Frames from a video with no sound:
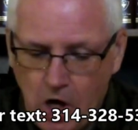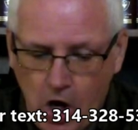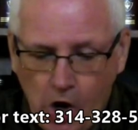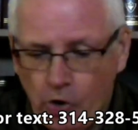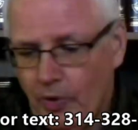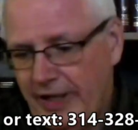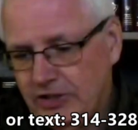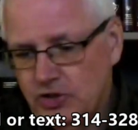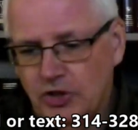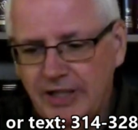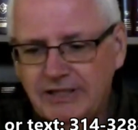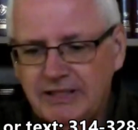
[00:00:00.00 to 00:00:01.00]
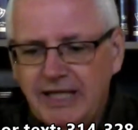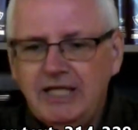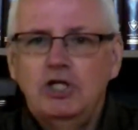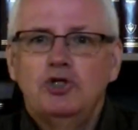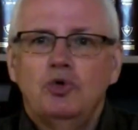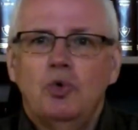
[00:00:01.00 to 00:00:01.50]
All right, so let's get
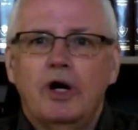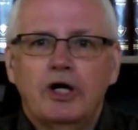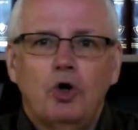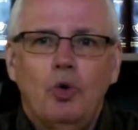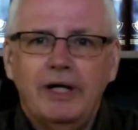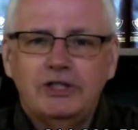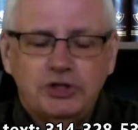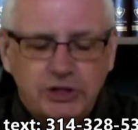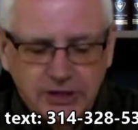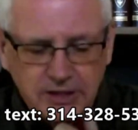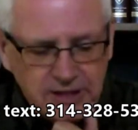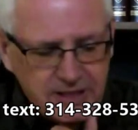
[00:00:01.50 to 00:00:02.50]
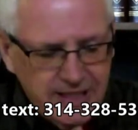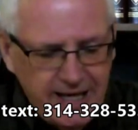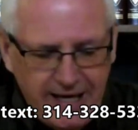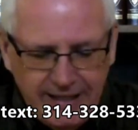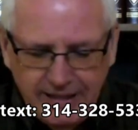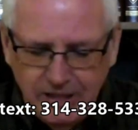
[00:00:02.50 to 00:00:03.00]
into our question
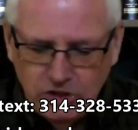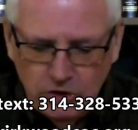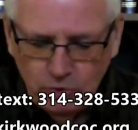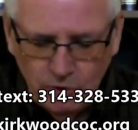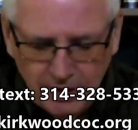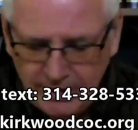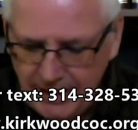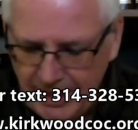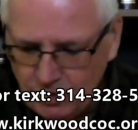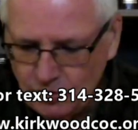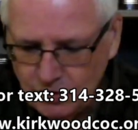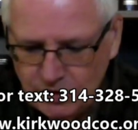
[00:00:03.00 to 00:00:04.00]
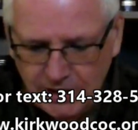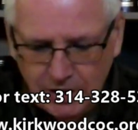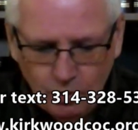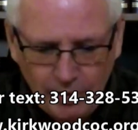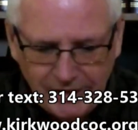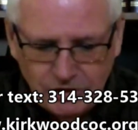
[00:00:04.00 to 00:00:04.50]
today. And it's a really interesting
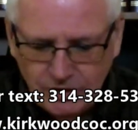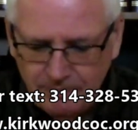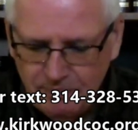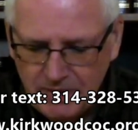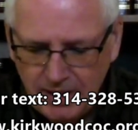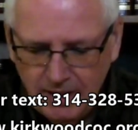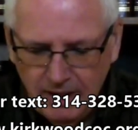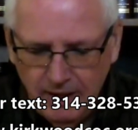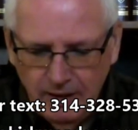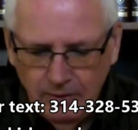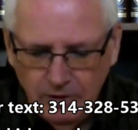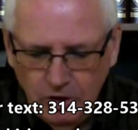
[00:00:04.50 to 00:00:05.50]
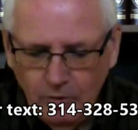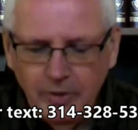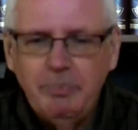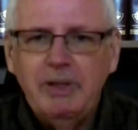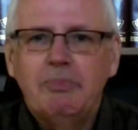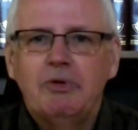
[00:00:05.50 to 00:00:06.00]
question. You know, when
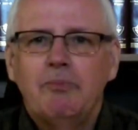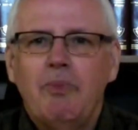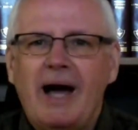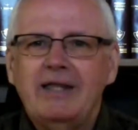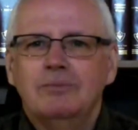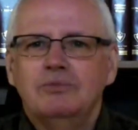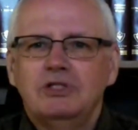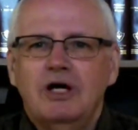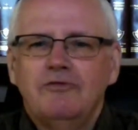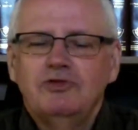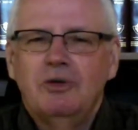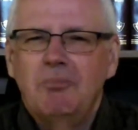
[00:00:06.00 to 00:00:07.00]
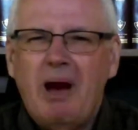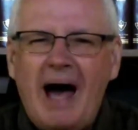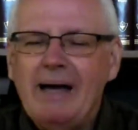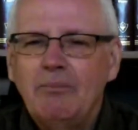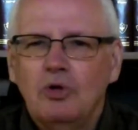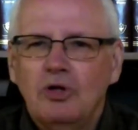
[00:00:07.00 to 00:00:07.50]
people buy themselves a
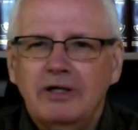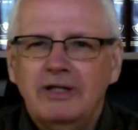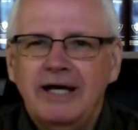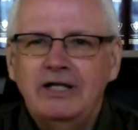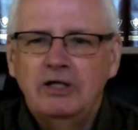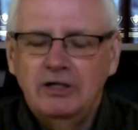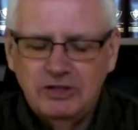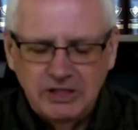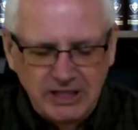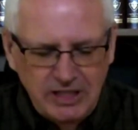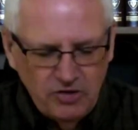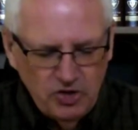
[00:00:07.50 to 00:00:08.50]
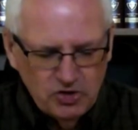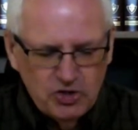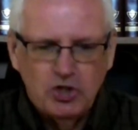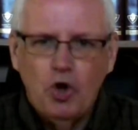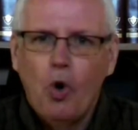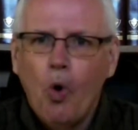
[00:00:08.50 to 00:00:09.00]
Bible and they see that there's
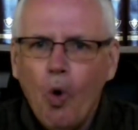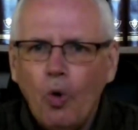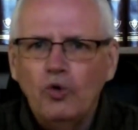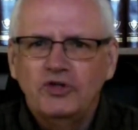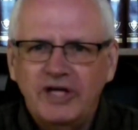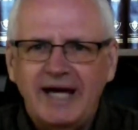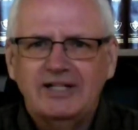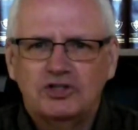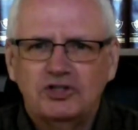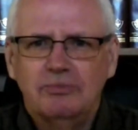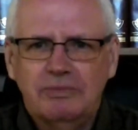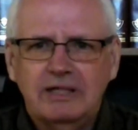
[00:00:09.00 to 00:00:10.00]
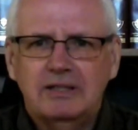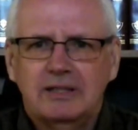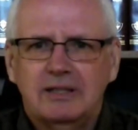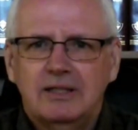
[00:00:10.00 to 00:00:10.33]
an Old Testament